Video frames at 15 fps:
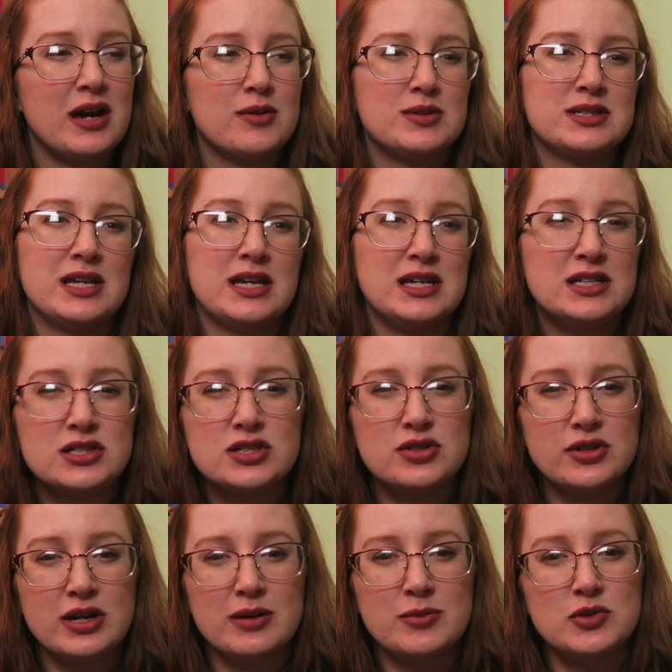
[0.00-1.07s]
I would say
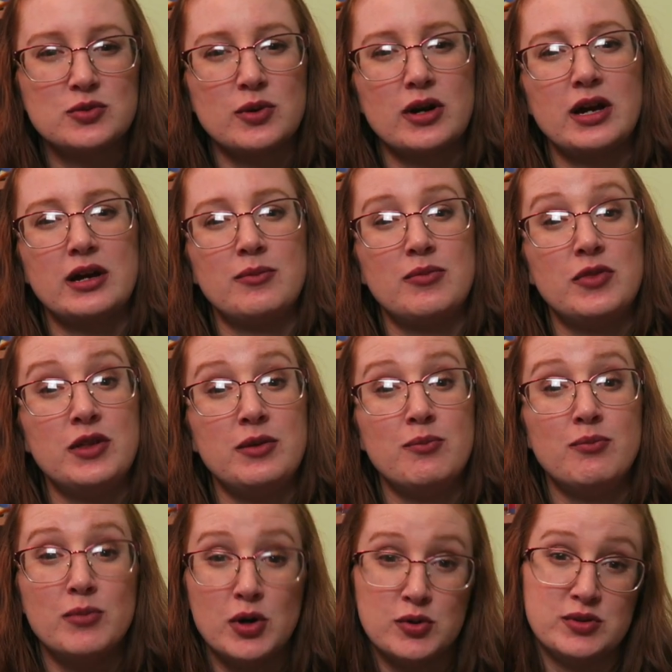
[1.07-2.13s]
Instagram is where I am the
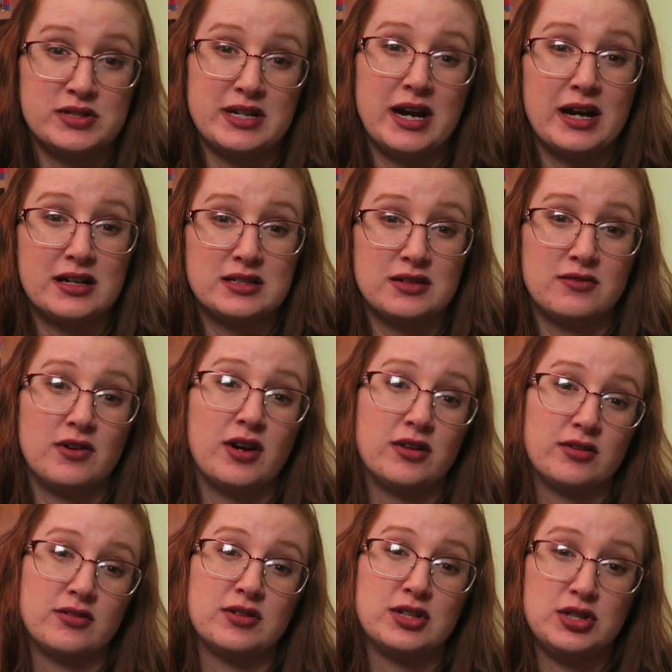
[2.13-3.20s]
most active
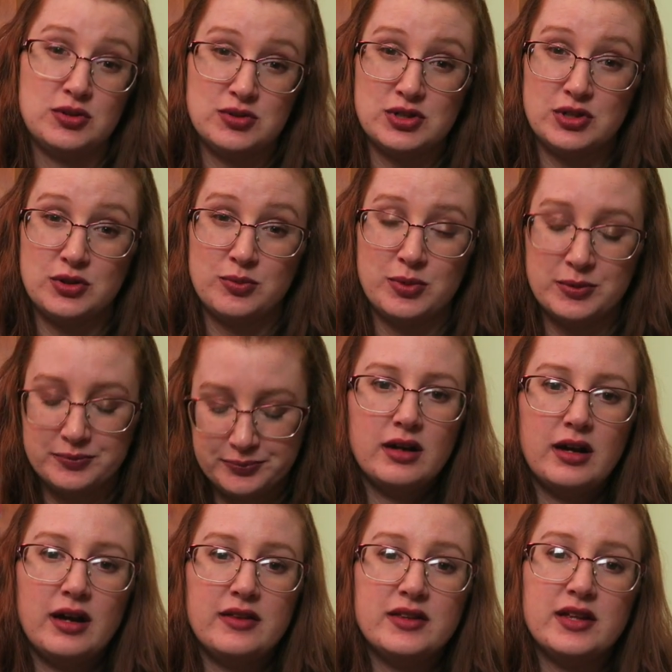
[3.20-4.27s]
other than YouTube.
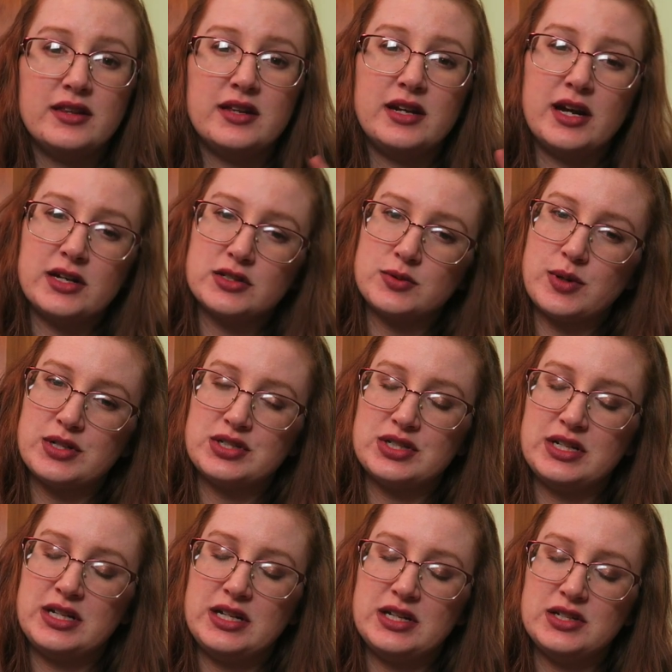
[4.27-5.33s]
And then the next
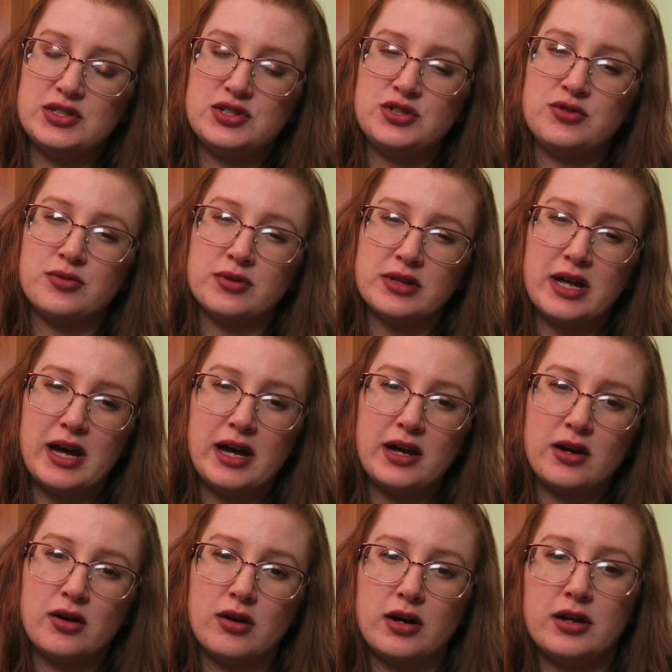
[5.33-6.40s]
question is, do you
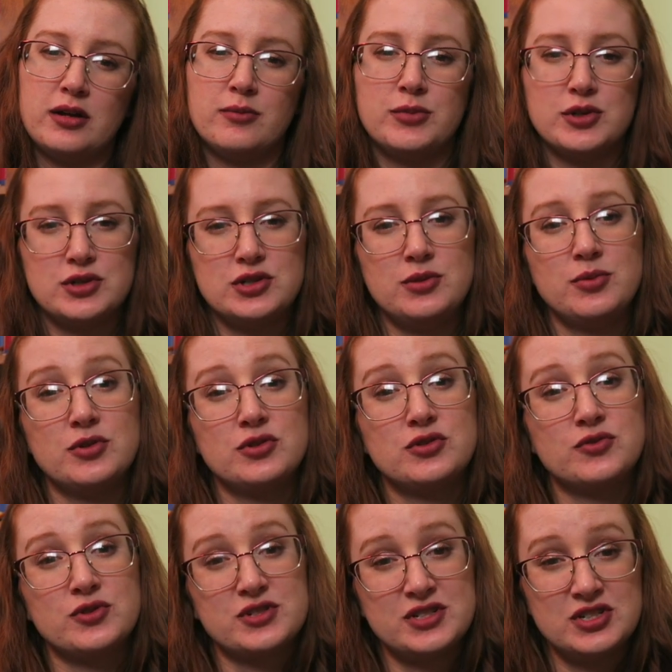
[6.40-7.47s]
rely on
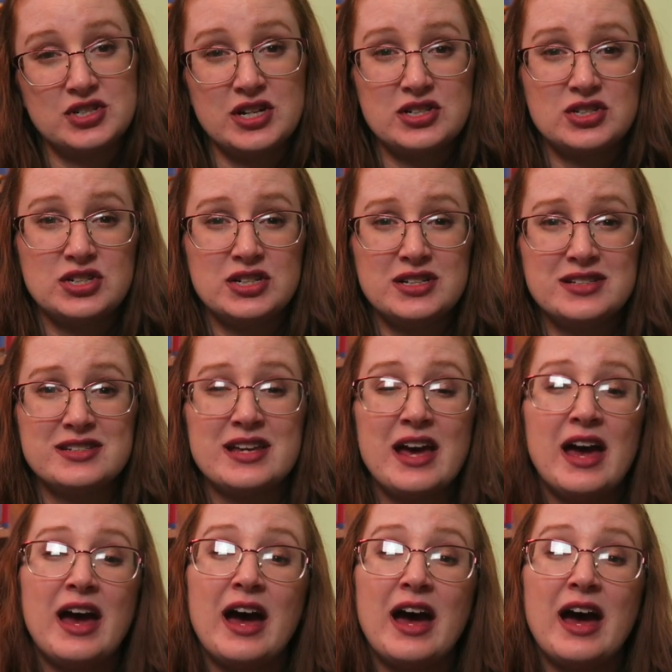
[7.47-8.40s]
booktubers for suggestions?